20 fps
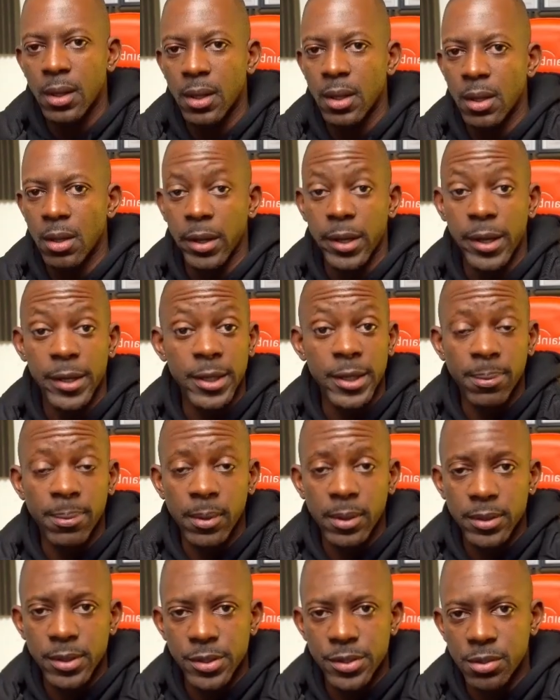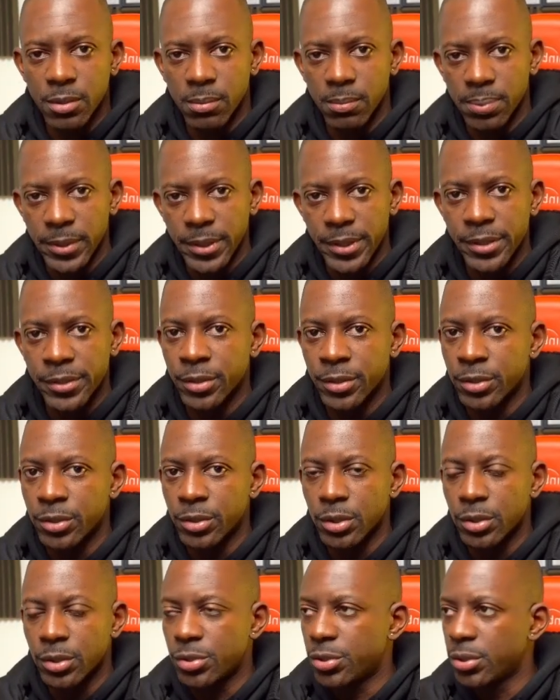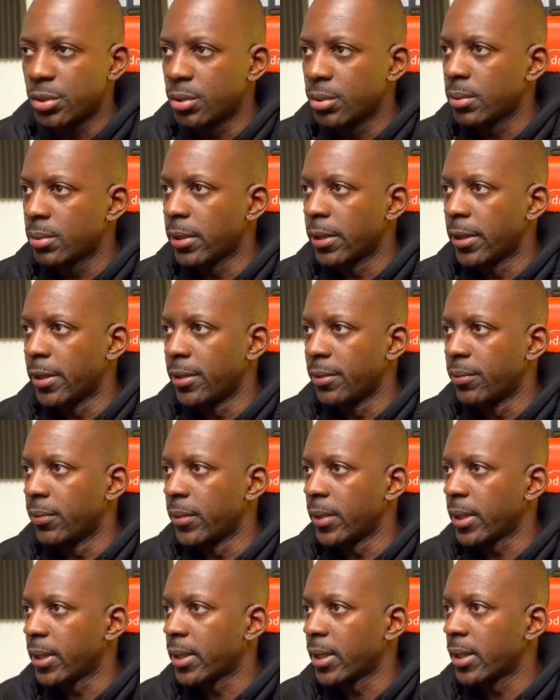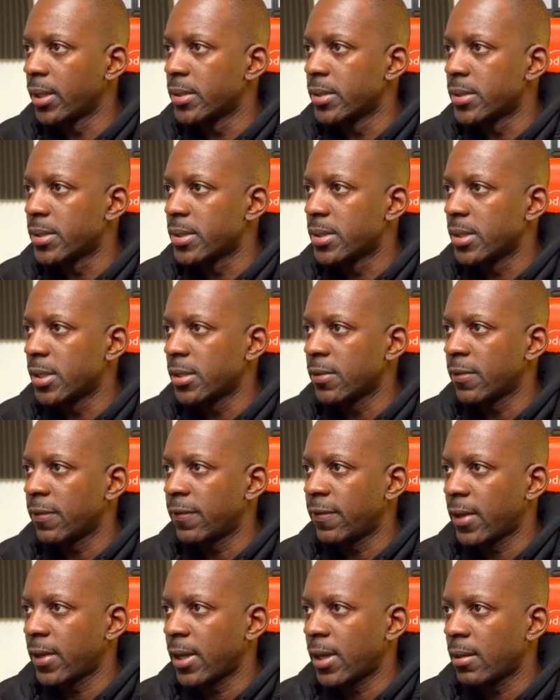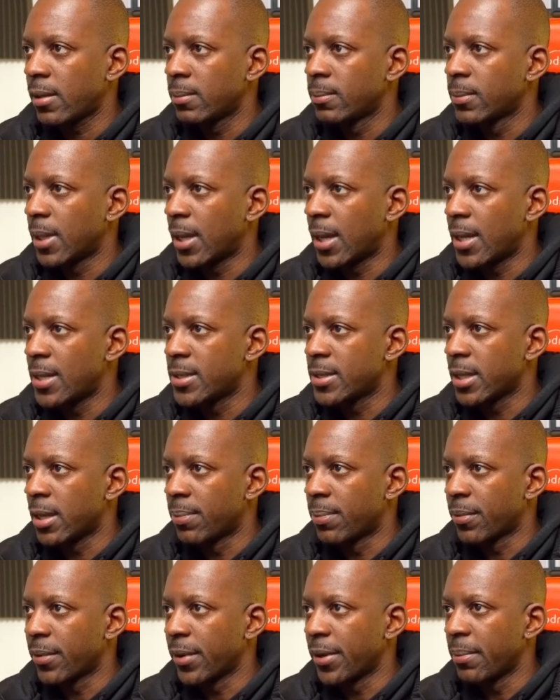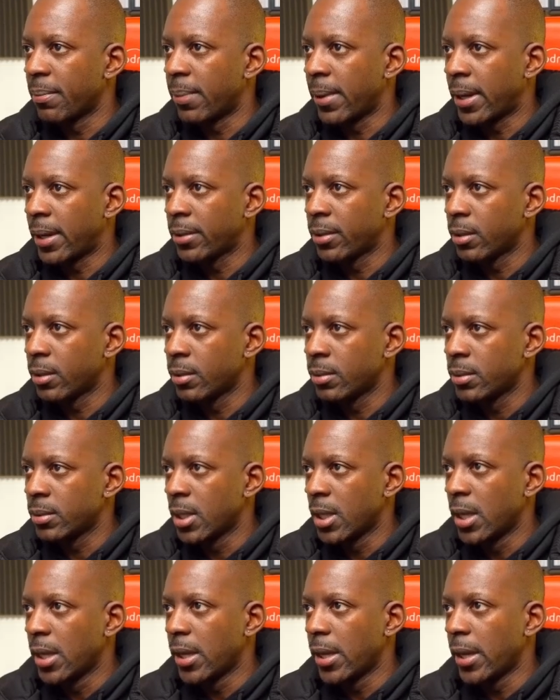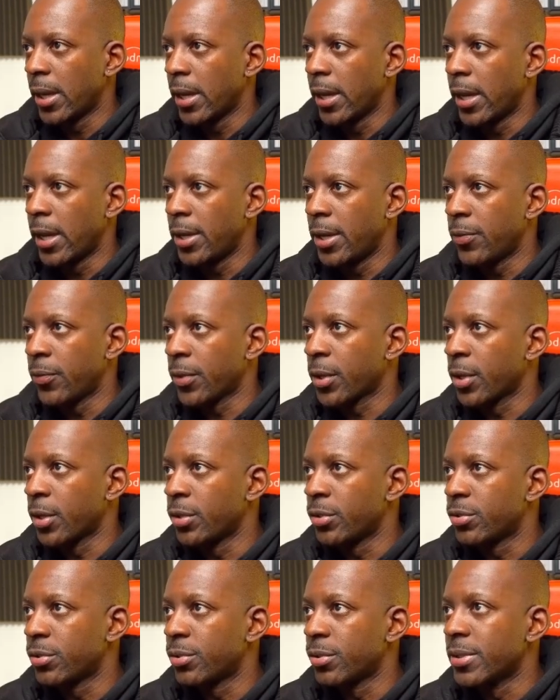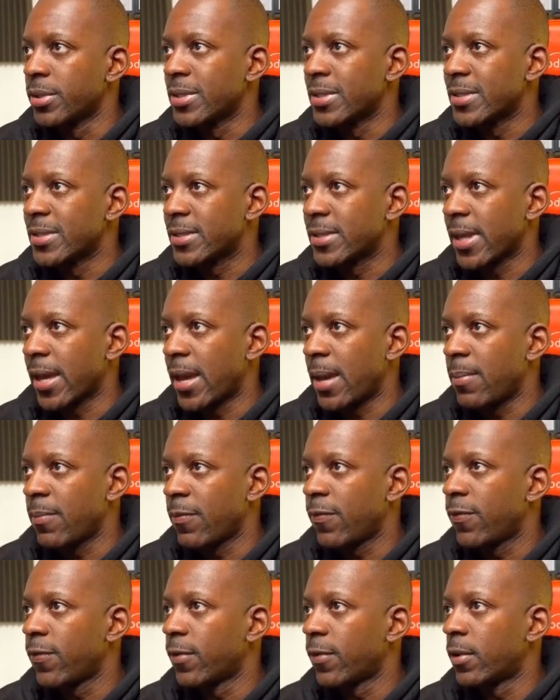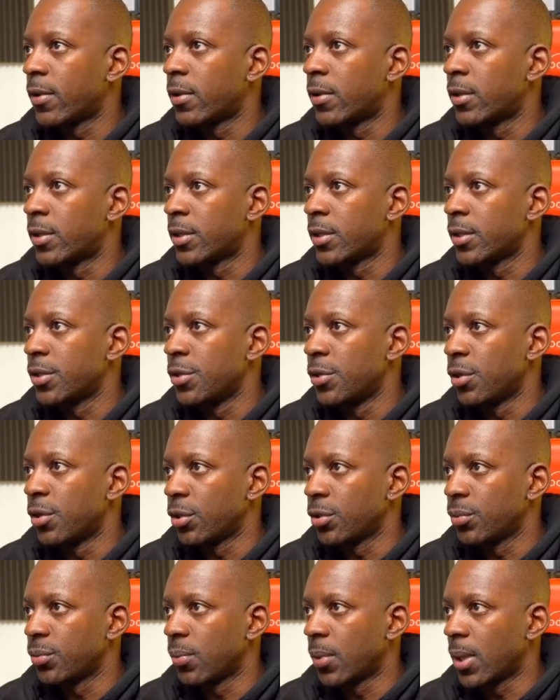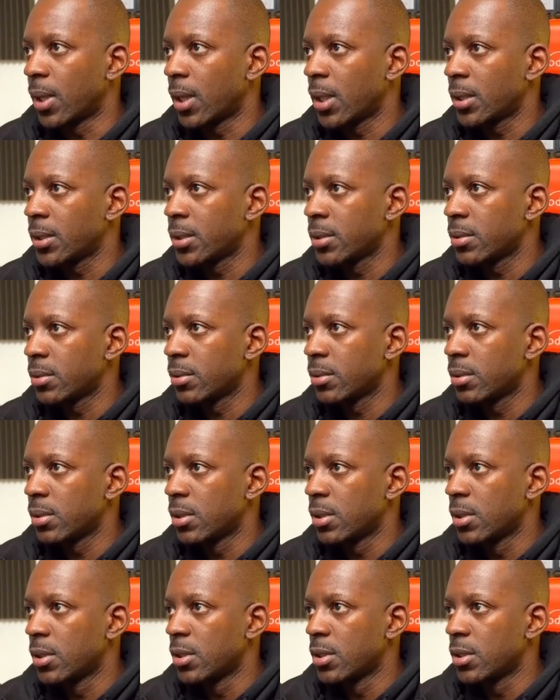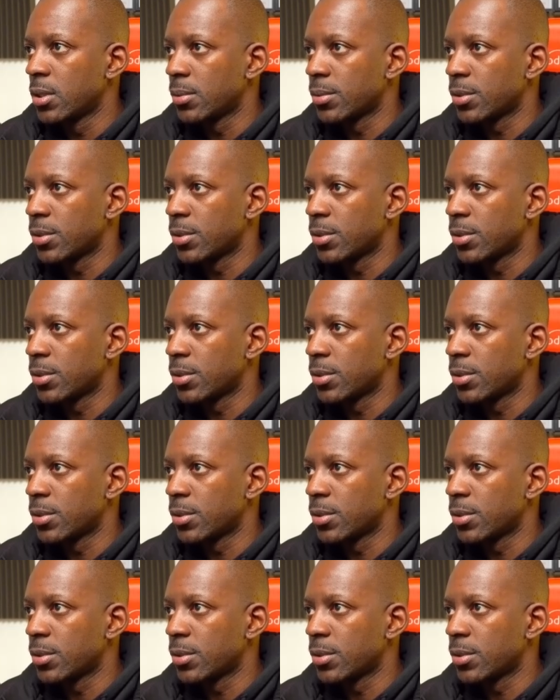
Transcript: Okay, the upload is completed on node 2 and we can see the file ISE upgrade bundle, and we're going to do the same for node 1. We're just